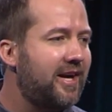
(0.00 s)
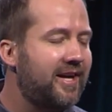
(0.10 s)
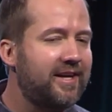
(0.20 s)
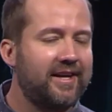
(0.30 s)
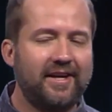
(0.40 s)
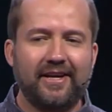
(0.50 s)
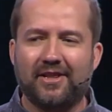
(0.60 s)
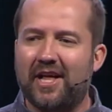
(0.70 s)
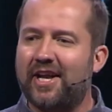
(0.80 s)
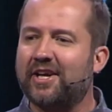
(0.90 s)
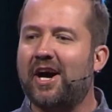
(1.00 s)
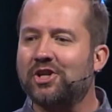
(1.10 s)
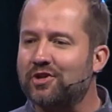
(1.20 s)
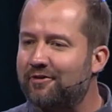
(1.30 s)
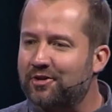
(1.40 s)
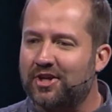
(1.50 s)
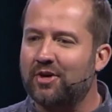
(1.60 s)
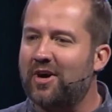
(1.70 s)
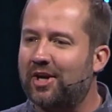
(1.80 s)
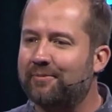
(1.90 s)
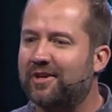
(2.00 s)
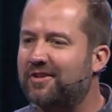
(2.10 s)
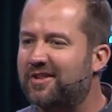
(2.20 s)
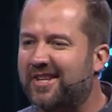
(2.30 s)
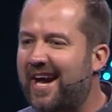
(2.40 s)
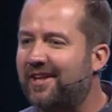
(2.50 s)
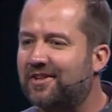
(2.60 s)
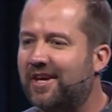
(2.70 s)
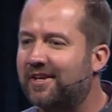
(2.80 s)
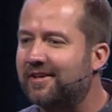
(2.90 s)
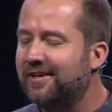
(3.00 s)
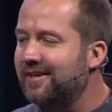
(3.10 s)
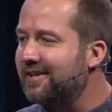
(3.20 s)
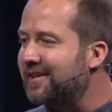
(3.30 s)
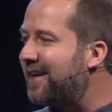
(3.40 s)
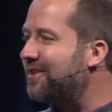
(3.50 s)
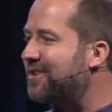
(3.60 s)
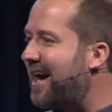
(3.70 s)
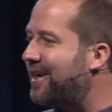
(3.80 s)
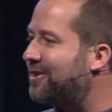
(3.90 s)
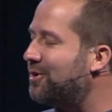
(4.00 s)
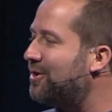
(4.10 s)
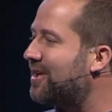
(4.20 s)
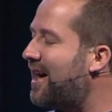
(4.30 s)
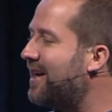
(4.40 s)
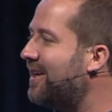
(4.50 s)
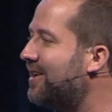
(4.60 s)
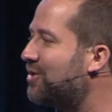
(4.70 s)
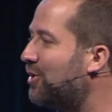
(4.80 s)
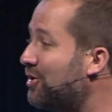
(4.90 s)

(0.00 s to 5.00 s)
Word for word: A lot of controversy around him because his dad's kind of got this attitude and cockiness.